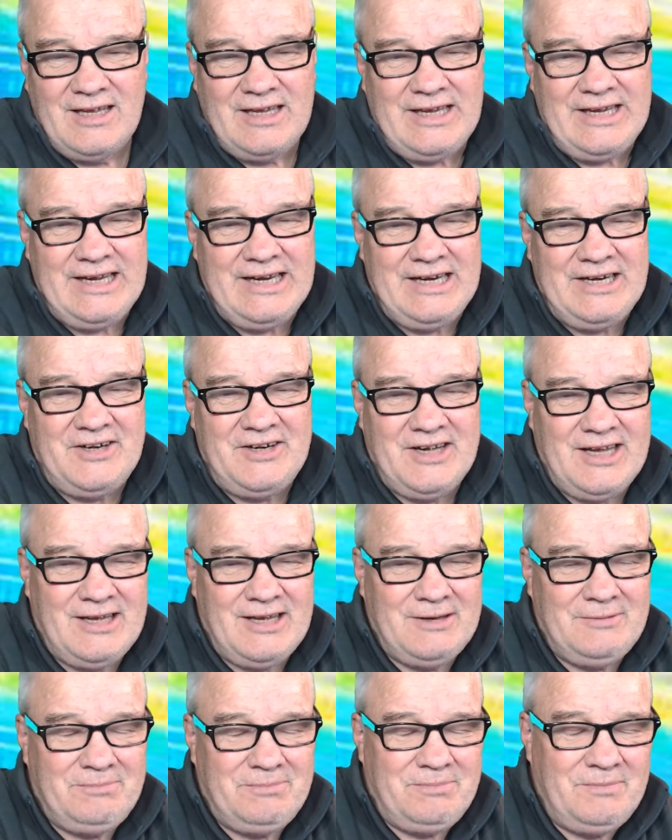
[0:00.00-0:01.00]
And
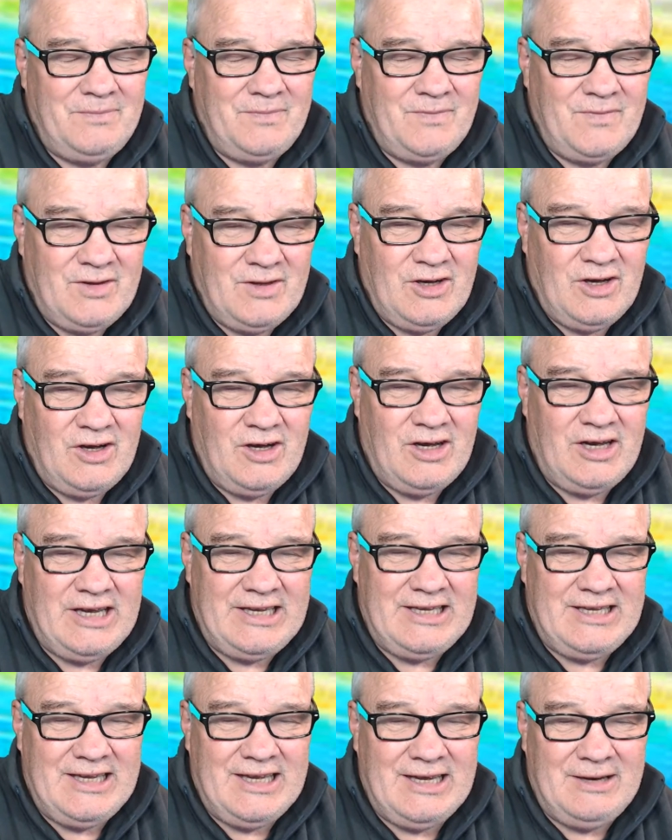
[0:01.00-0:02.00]

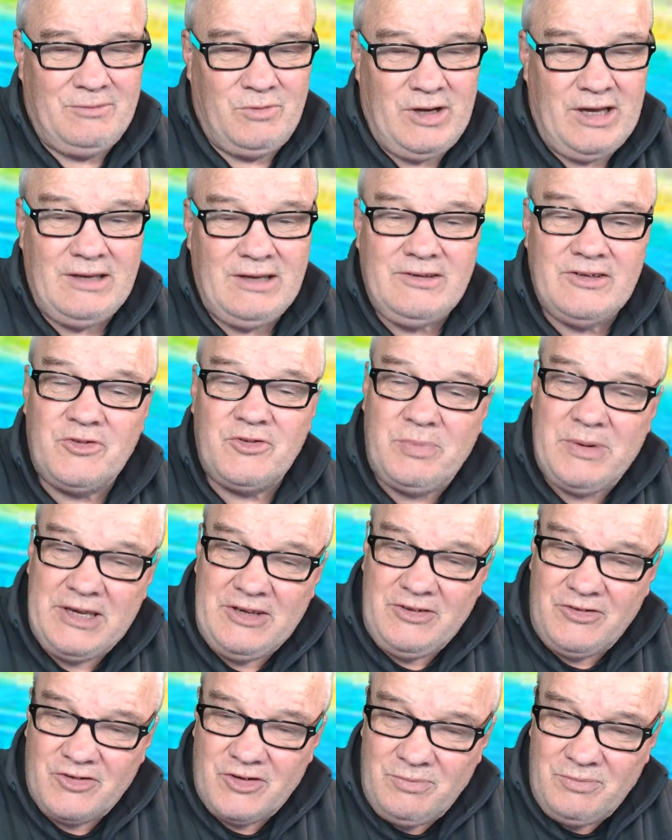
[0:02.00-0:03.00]
well, there's
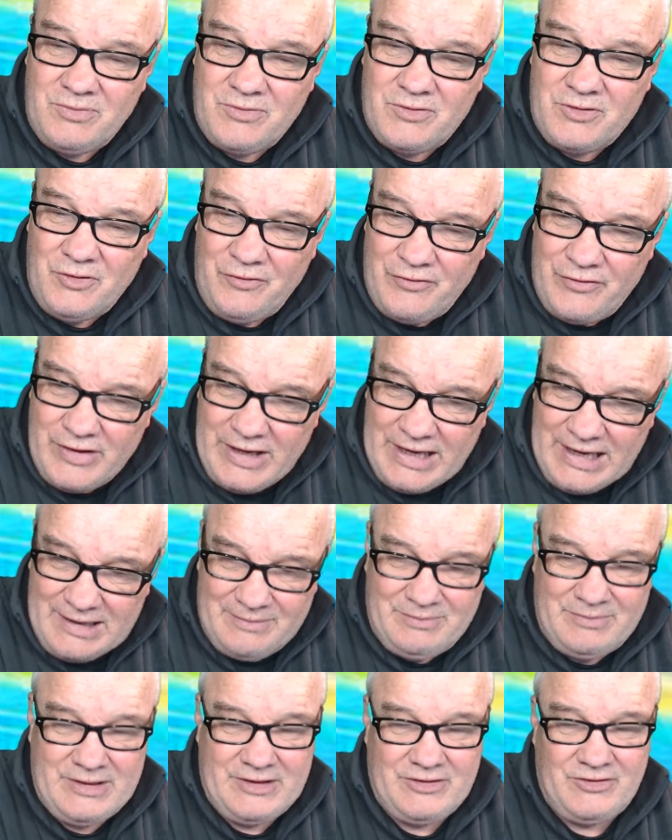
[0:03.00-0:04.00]
been some
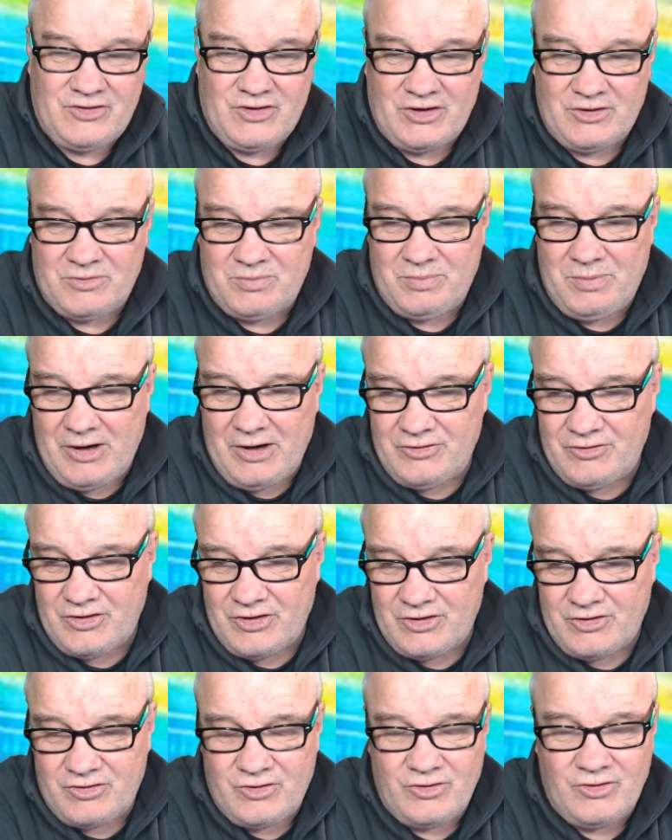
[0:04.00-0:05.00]
developments, I suppose
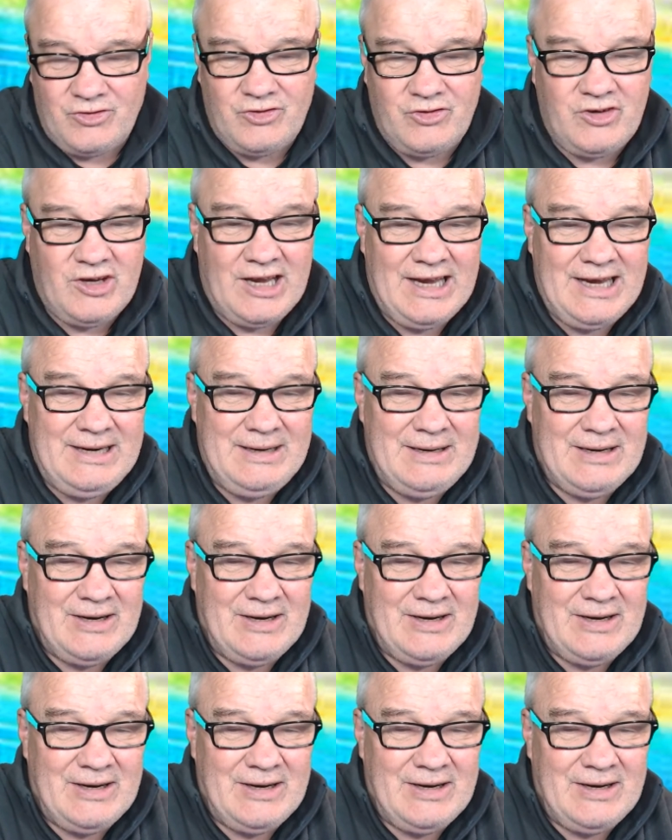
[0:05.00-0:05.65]
I should say.